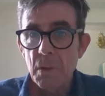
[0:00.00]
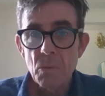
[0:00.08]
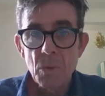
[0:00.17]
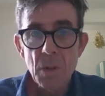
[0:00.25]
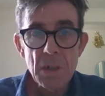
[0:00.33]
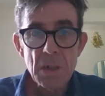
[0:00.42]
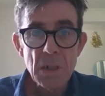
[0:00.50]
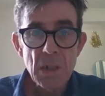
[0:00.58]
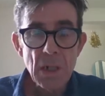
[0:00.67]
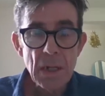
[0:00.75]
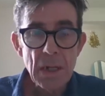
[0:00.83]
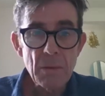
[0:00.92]
Word isn't
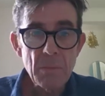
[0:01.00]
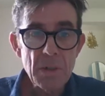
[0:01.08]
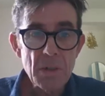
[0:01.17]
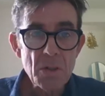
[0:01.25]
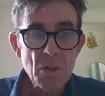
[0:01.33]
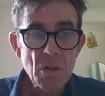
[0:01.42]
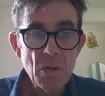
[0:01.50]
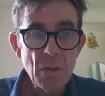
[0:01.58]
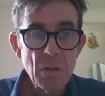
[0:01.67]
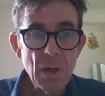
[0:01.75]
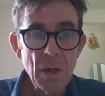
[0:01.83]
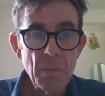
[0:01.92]
allowing me to scroll
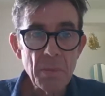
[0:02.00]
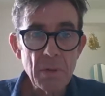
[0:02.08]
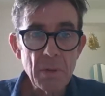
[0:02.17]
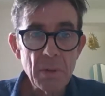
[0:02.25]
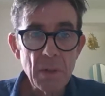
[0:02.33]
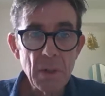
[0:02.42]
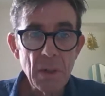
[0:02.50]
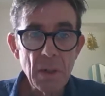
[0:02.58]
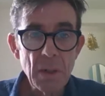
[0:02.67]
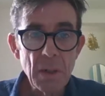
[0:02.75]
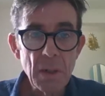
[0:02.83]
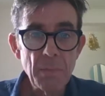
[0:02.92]
up.
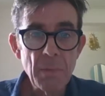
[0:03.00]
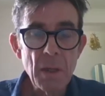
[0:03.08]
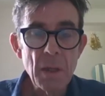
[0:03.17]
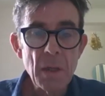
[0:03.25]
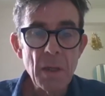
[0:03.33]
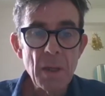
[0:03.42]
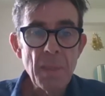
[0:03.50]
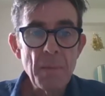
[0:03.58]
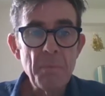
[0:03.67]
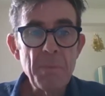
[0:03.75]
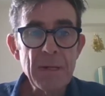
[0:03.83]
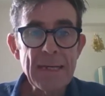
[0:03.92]

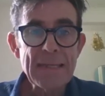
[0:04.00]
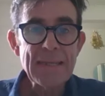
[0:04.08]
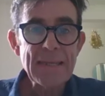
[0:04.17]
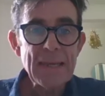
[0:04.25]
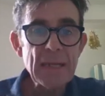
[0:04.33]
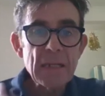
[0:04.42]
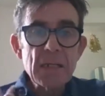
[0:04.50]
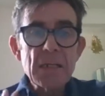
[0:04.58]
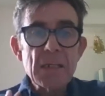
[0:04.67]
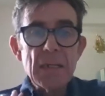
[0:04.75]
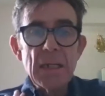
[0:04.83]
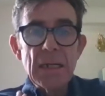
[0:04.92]
But it's
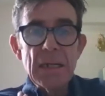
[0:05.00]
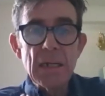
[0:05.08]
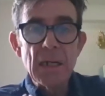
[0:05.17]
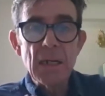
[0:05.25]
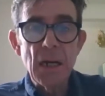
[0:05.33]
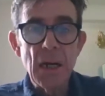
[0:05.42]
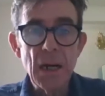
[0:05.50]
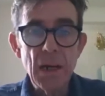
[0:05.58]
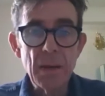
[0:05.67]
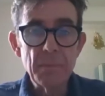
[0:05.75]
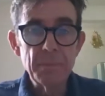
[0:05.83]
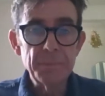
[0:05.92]
things like
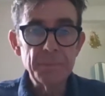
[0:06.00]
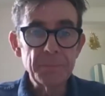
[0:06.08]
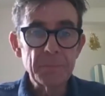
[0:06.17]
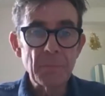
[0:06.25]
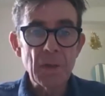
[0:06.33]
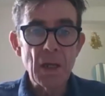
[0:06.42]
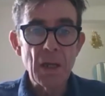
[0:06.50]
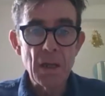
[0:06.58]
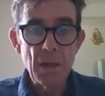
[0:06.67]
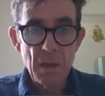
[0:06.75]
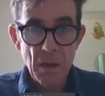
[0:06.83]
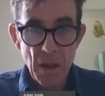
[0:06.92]

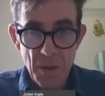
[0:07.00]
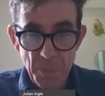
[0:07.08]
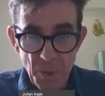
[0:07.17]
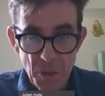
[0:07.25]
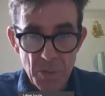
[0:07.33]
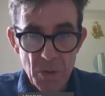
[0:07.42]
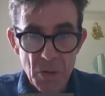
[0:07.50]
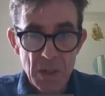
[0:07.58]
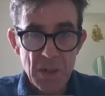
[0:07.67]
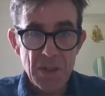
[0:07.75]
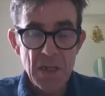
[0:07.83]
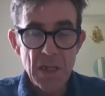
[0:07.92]
at the bottom you
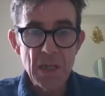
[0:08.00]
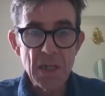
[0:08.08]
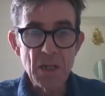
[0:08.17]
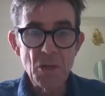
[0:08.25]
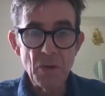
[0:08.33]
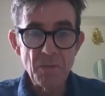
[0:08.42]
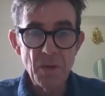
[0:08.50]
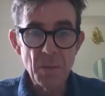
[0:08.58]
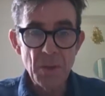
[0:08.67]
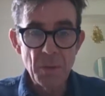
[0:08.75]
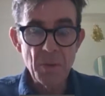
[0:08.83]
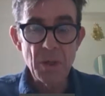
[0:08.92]
can see the
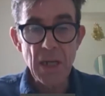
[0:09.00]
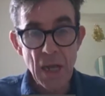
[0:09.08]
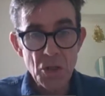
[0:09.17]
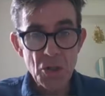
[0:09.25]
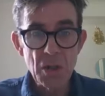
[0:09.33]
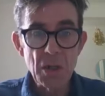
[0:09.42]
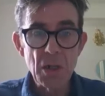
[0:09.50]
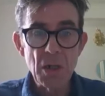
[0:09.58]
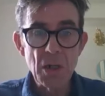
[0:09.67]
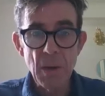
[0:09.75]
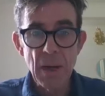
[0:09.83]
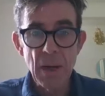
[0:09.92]
non-verbal communication,
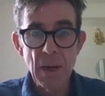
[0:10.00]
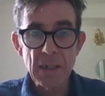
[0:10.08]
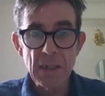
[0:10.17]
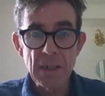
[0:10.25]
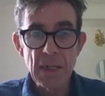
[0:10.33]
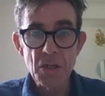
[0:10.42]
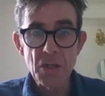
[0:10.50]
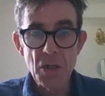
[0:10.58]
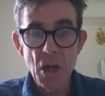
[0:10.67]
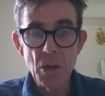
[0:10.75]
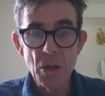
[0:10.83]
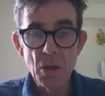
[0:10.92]
no and yes,
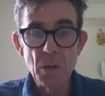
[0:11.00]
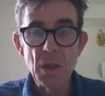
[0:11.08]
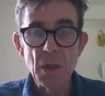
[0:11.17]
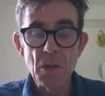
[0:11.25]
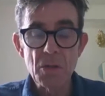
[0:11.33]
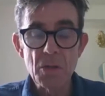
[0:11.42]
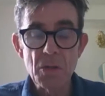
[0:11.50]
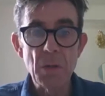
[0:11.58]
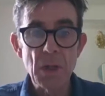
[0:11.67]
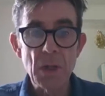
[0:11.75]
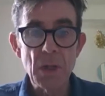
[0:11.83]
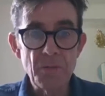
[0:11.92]
no, go
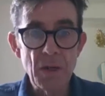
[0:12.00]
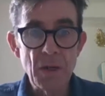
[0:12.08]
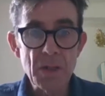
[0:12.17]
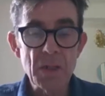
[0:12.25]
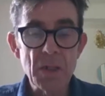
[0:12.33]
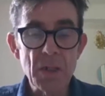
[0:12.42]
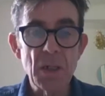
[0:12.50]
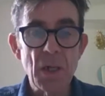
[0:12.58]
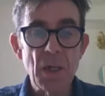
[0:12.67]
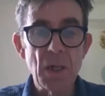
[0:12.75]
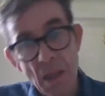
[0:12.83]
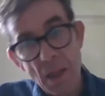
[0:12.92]
slower, go faster,
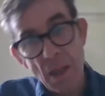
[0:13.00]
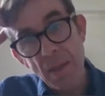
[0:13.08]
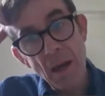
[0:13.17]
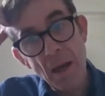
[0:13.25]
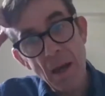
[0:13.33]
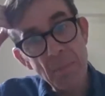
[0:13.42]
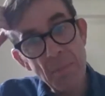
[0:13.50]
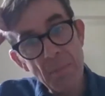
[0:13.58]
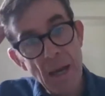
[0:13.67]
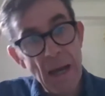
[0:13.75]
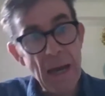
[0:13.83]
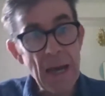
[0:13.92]

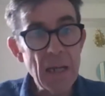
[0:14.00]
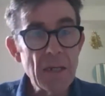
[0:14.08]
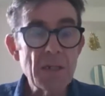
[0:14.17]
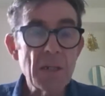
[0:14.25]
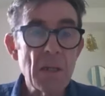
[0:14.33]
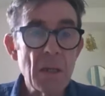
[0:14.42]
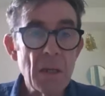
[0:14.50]
and